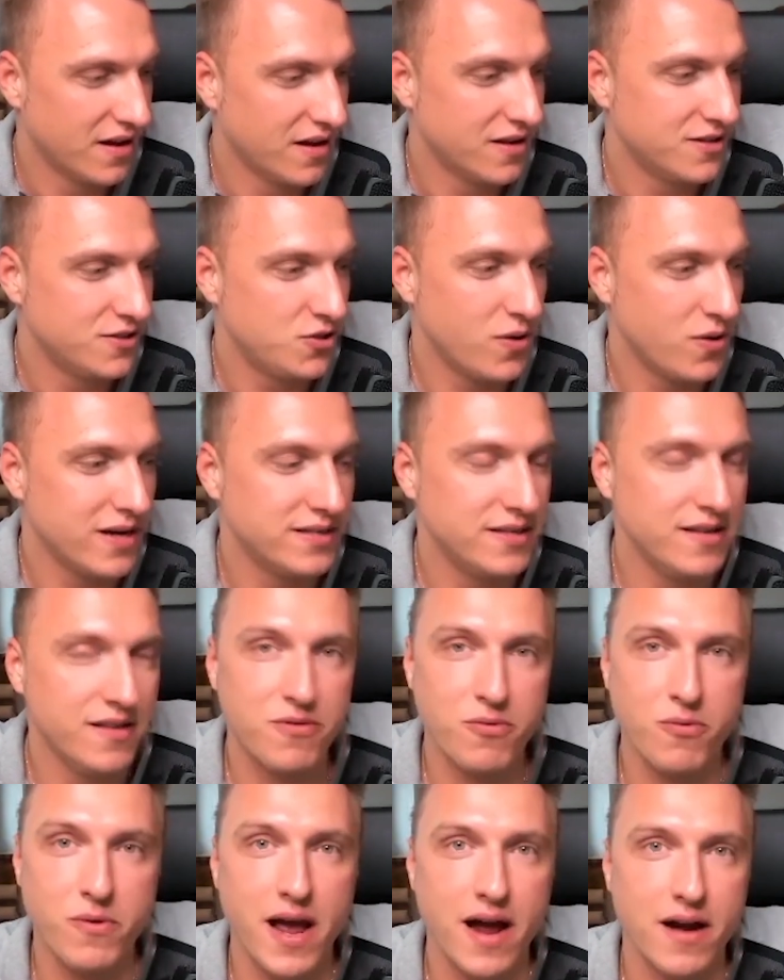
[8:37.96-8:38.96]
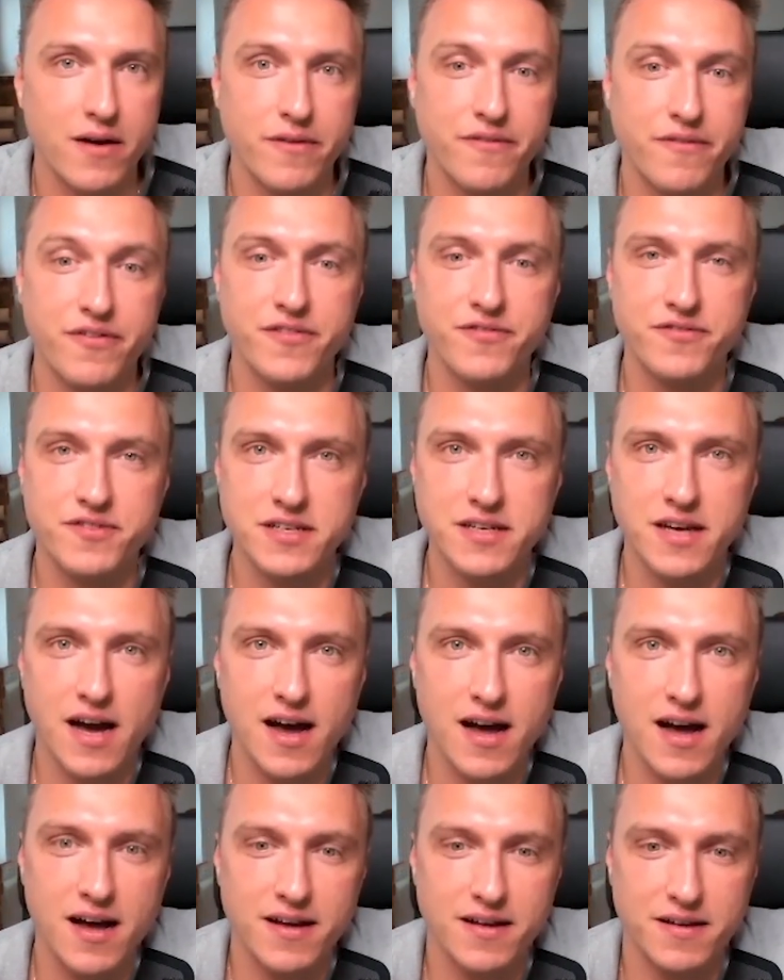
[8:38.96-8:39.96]
2,350
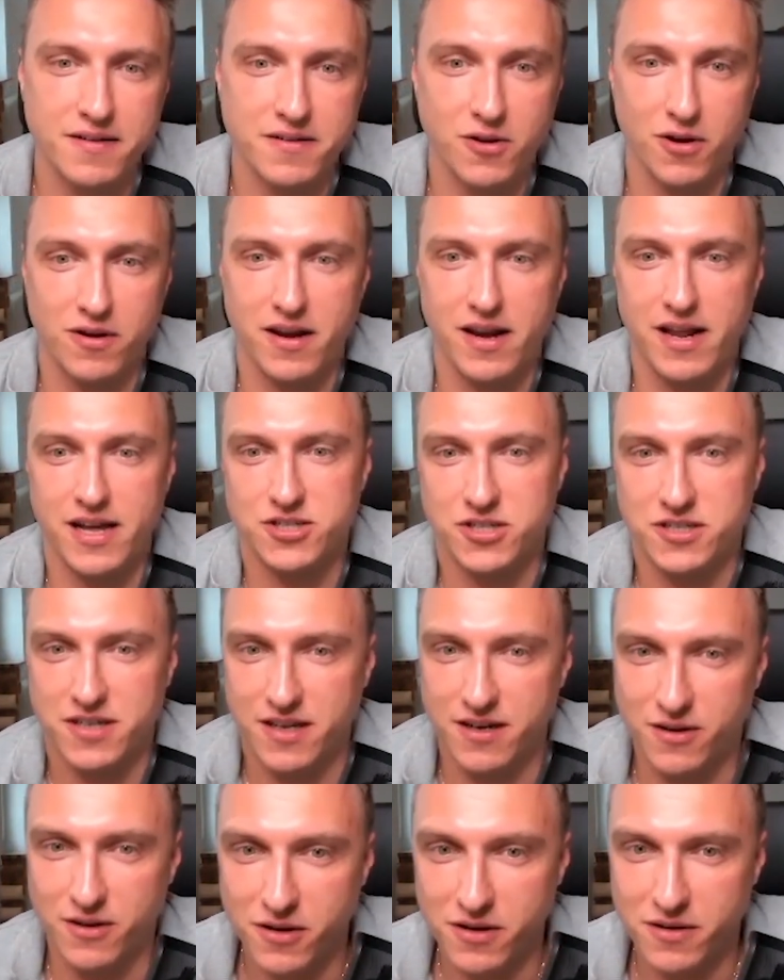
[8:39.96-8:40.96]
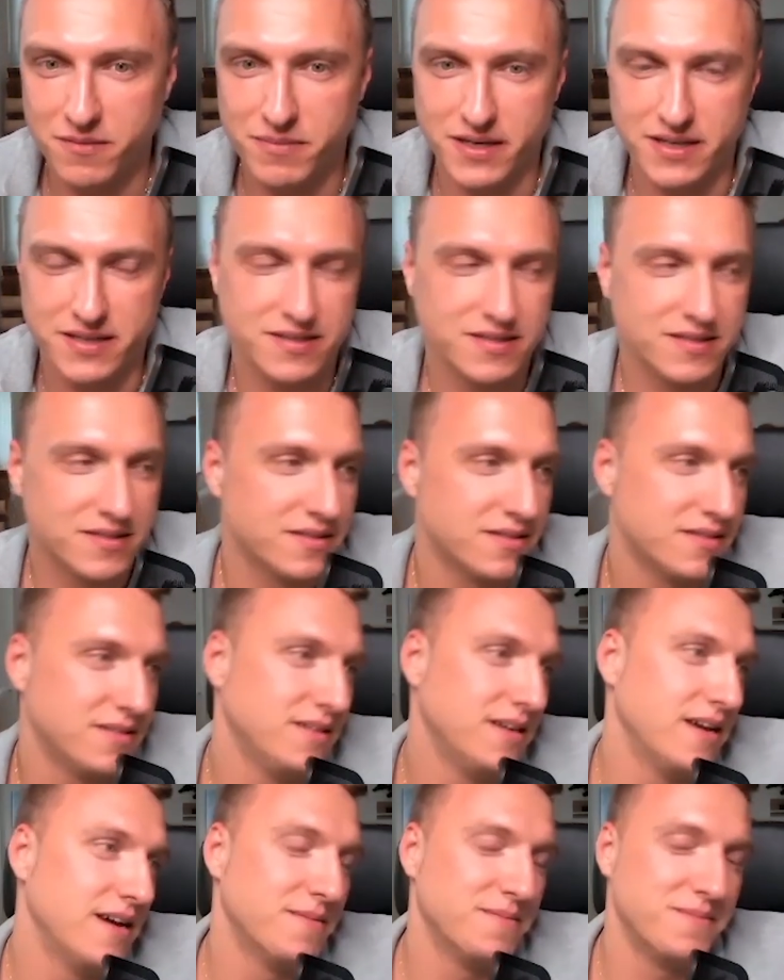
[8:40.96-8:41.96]
are not legit at all. But
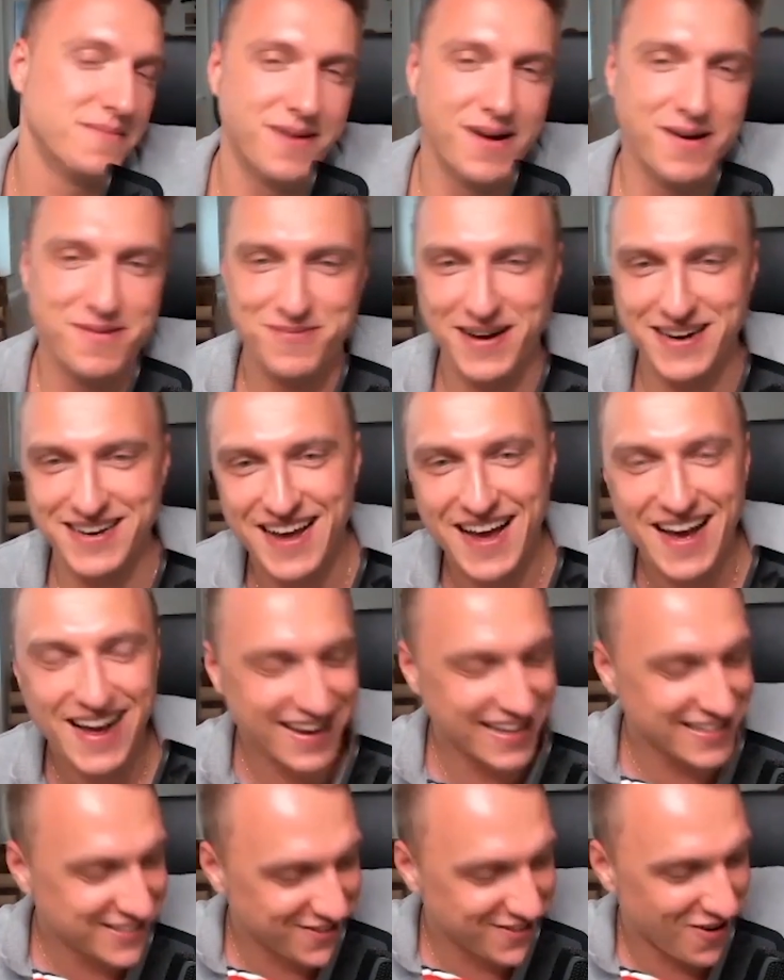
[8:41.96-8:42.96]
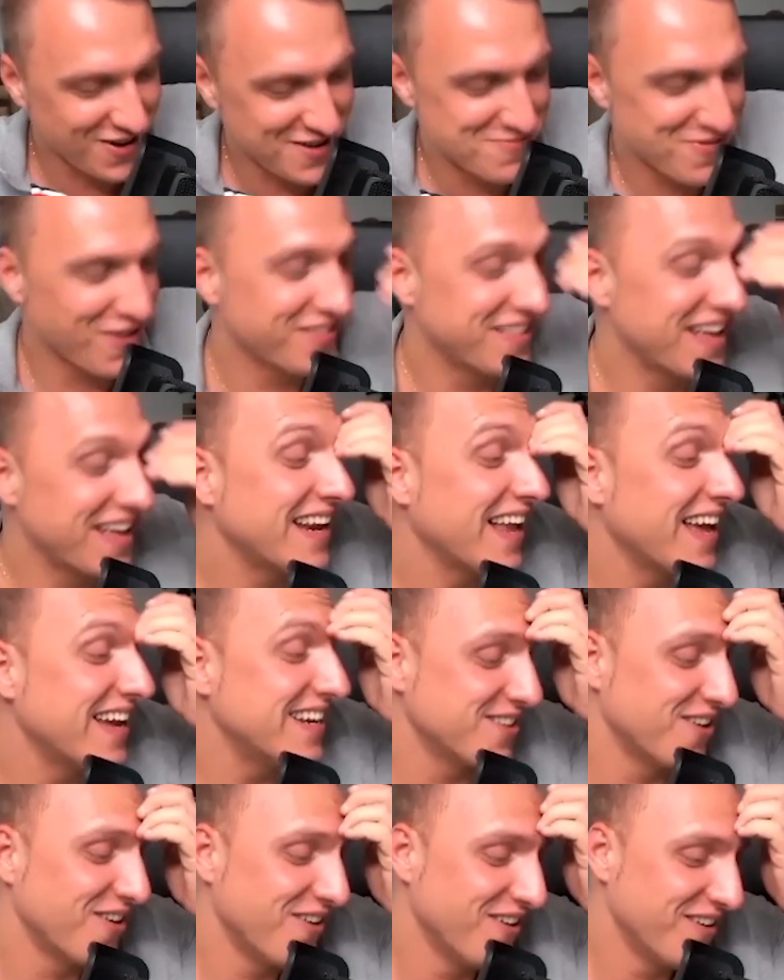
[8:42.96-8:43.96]
yeah, but let's talk about that
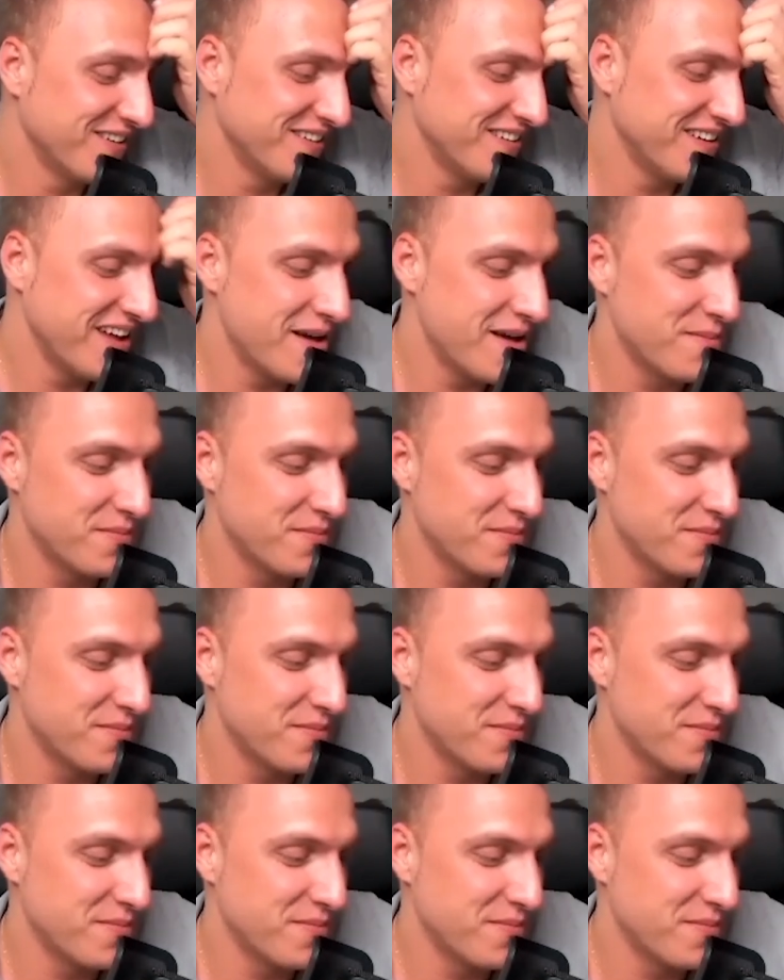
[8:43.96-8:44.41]
later on.